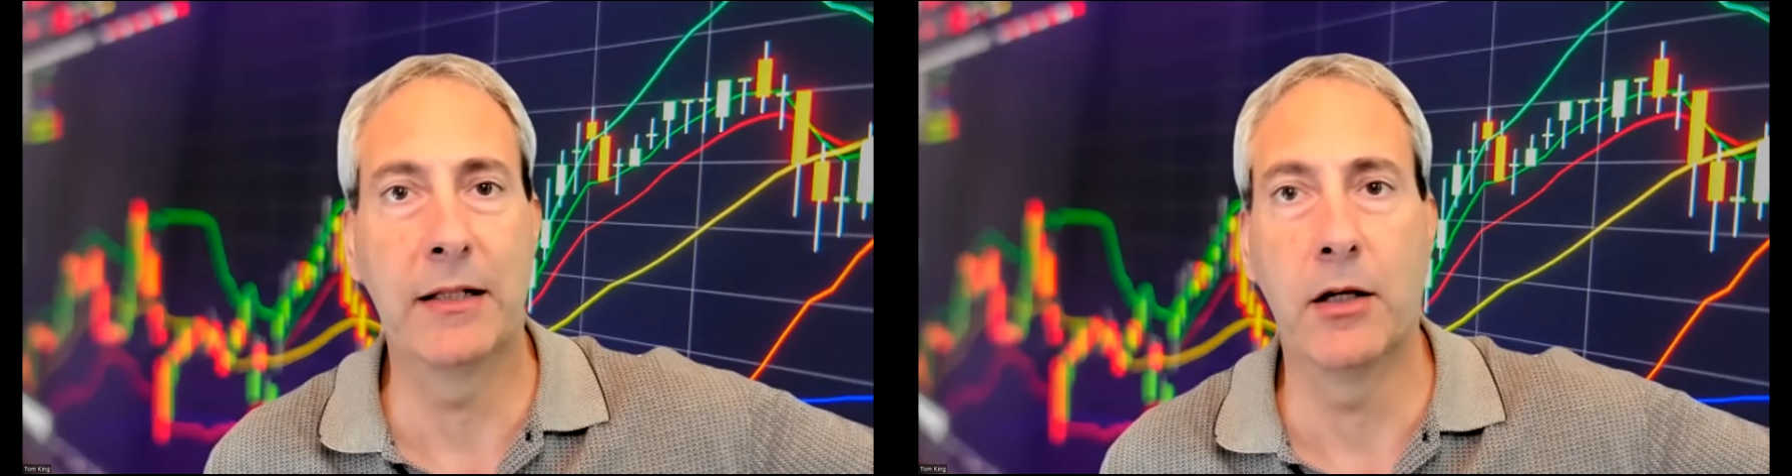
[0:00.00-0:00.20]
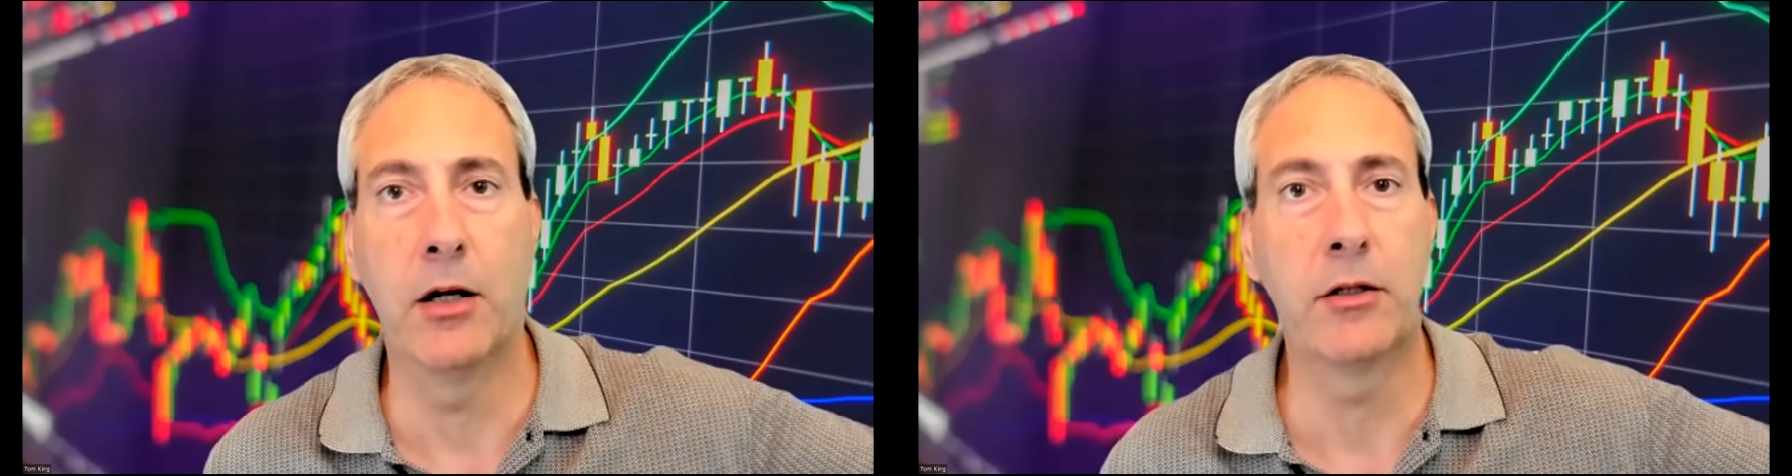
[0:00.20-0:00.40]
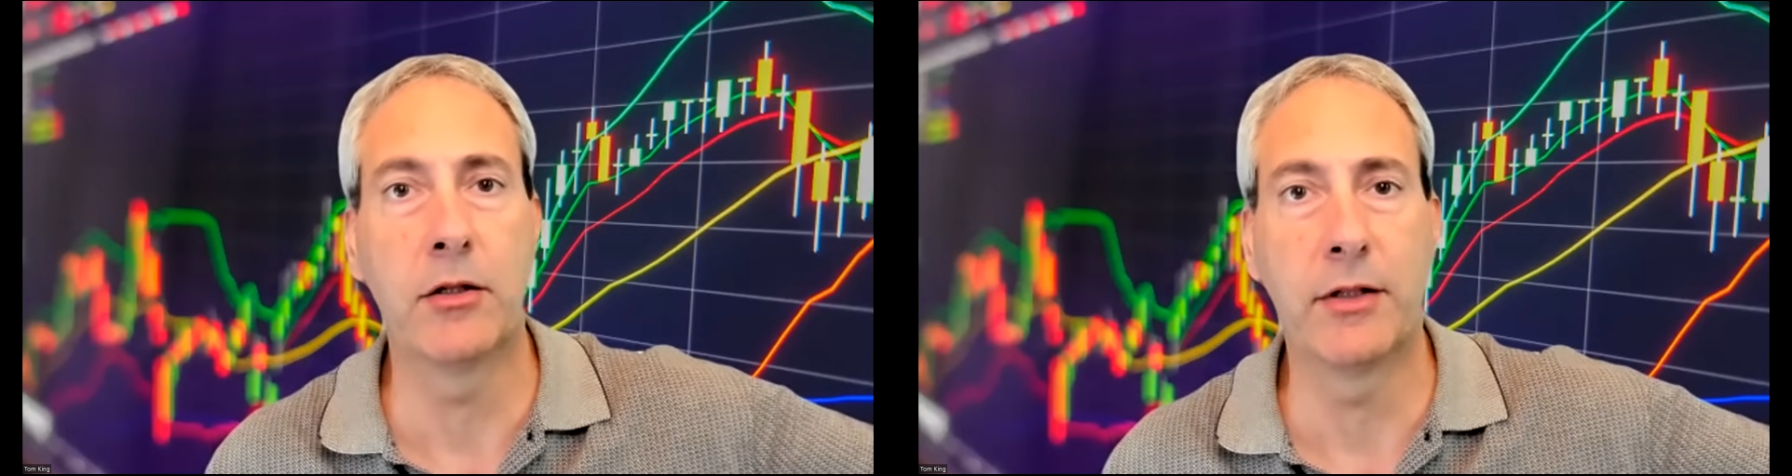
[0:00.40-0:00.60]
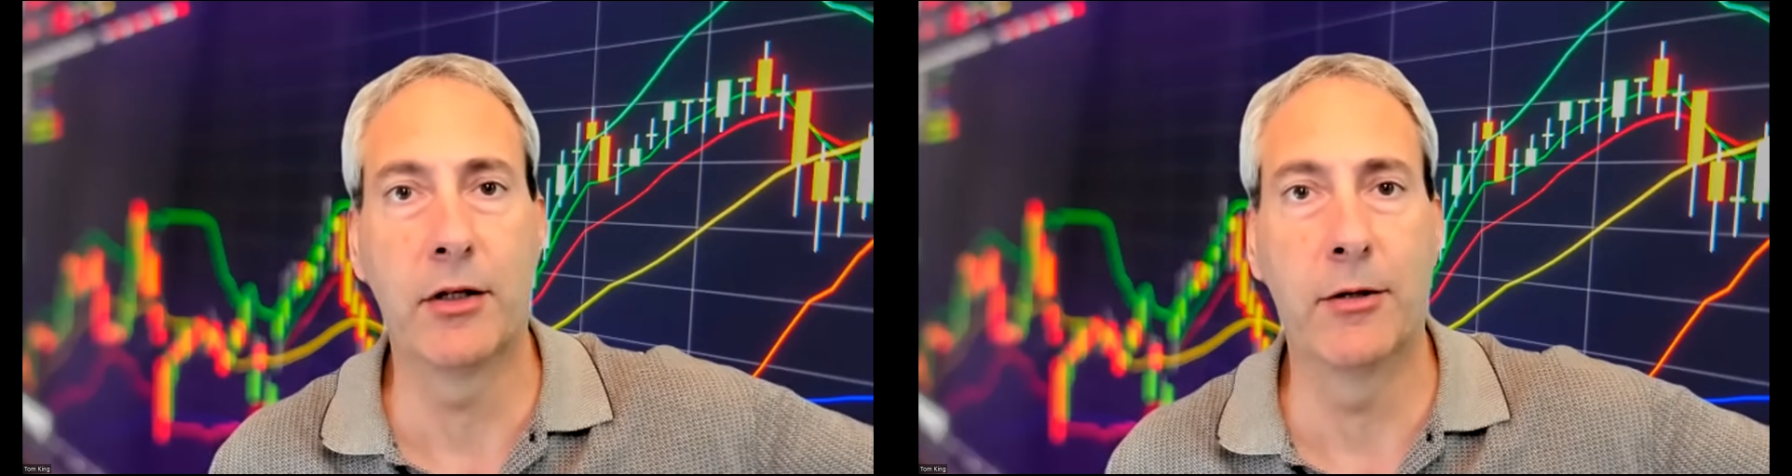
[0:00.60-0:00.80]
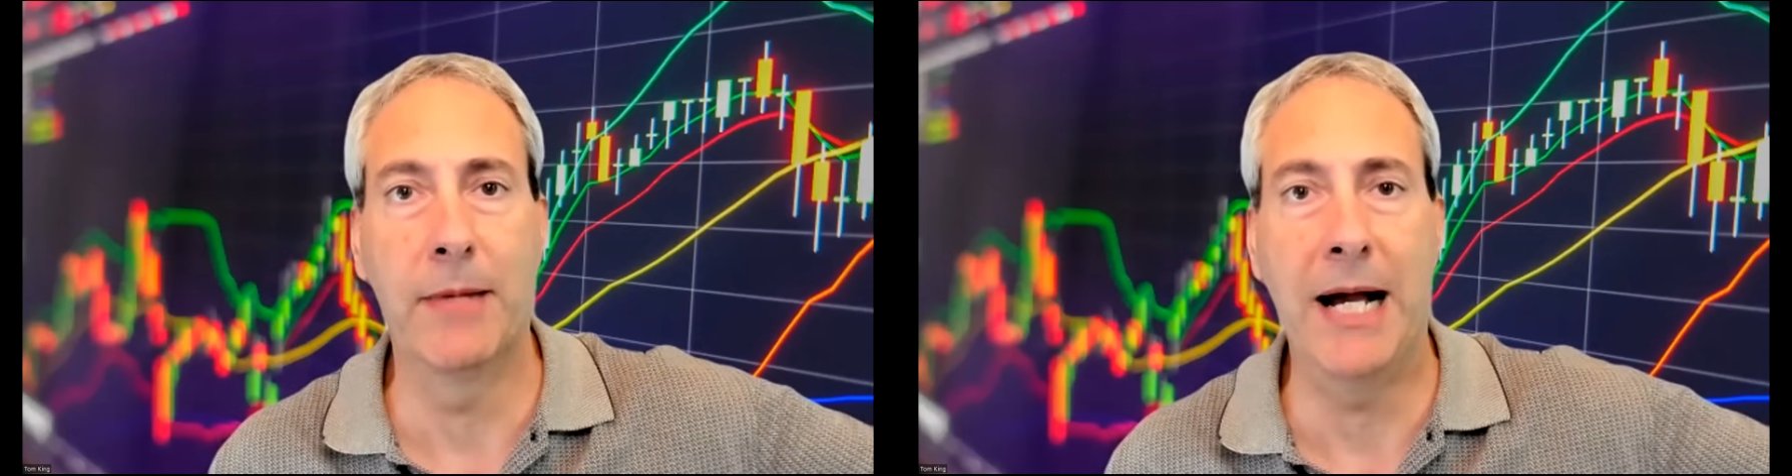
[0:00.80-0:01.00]
longer
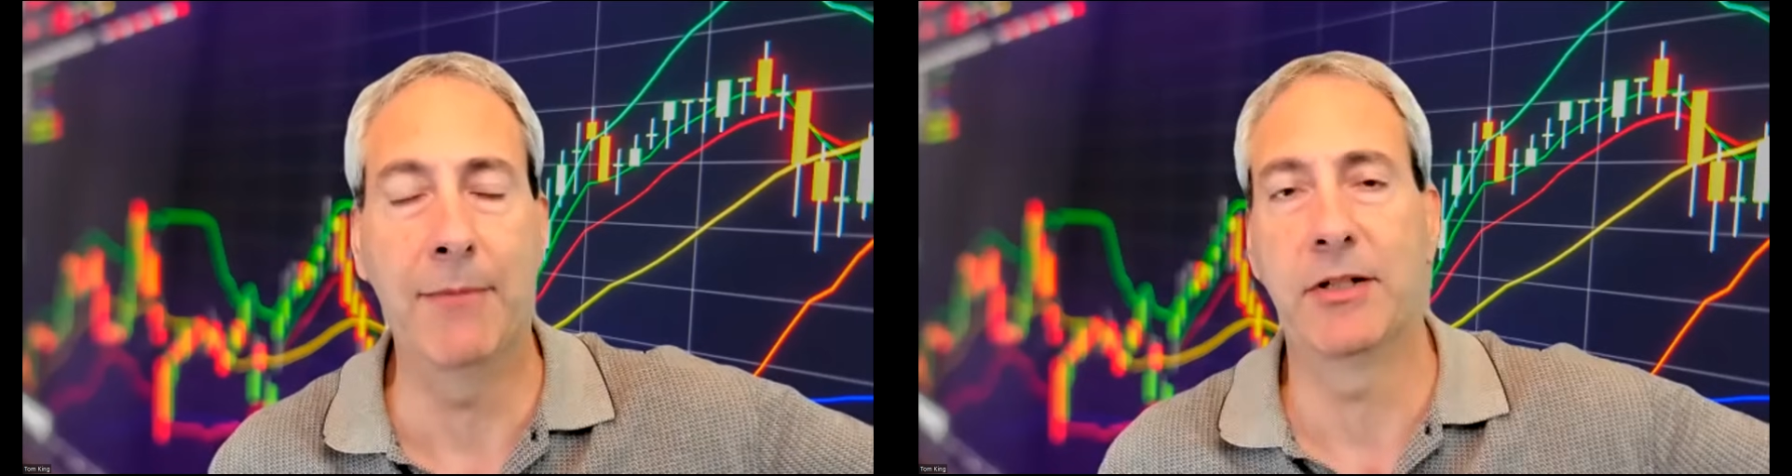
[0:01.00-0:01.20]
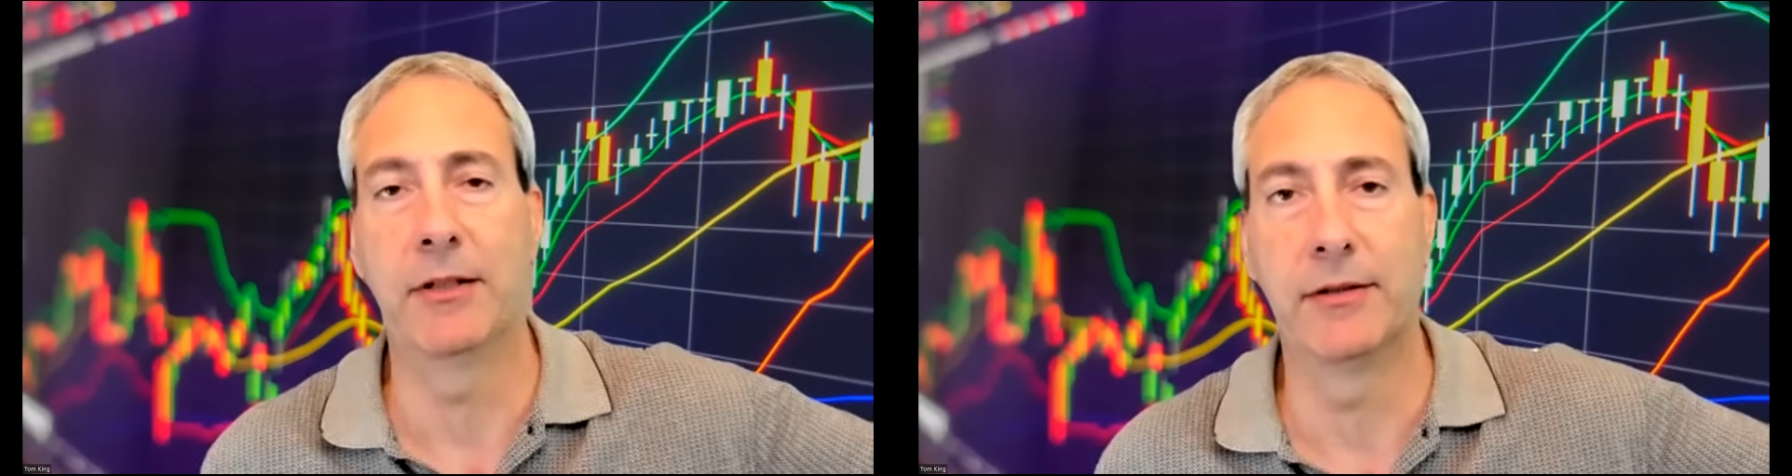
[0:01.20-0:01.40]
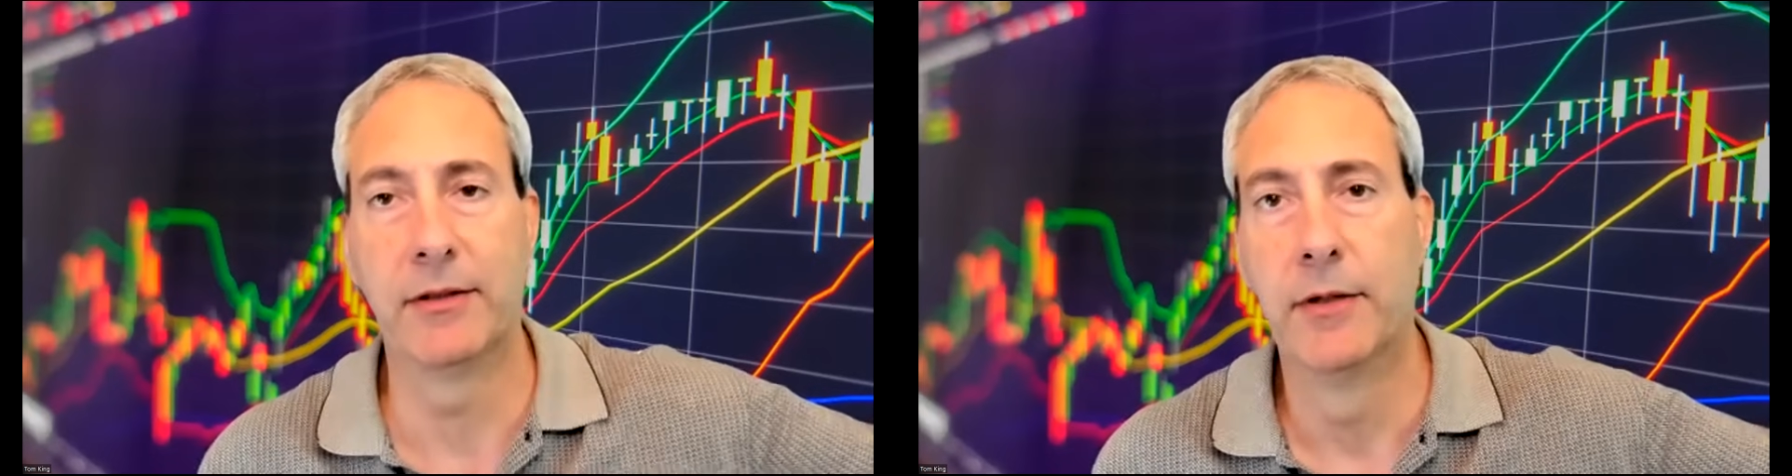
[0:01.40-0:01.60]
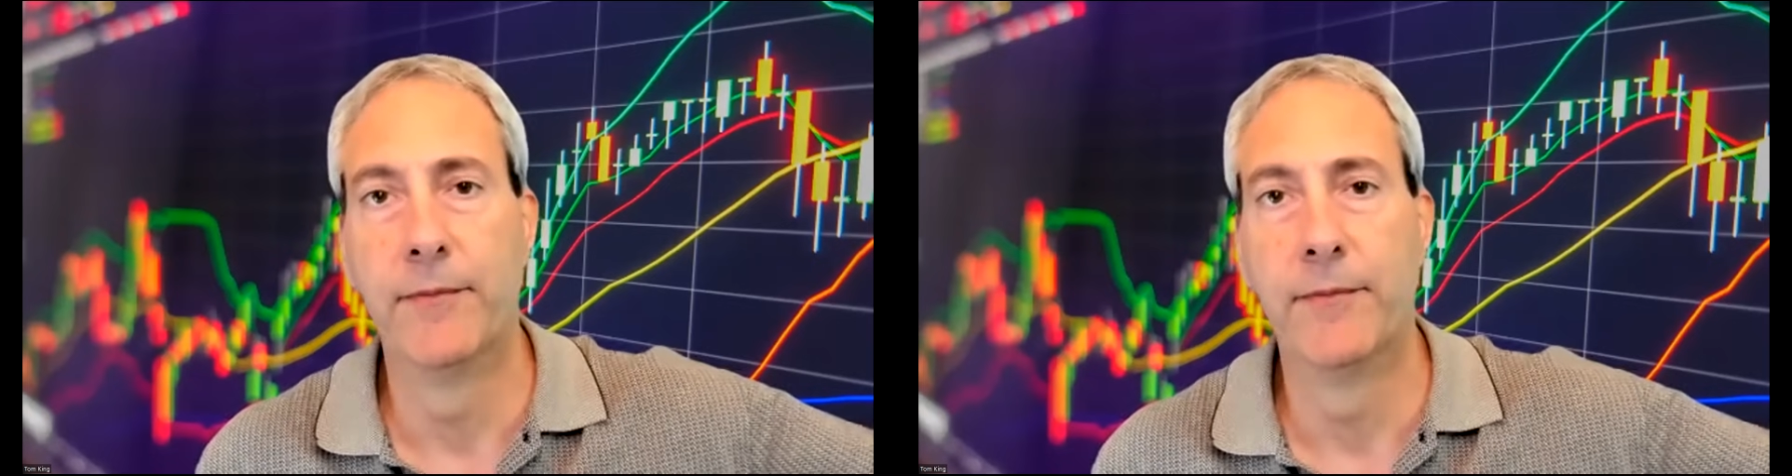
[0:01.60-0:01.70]
term options.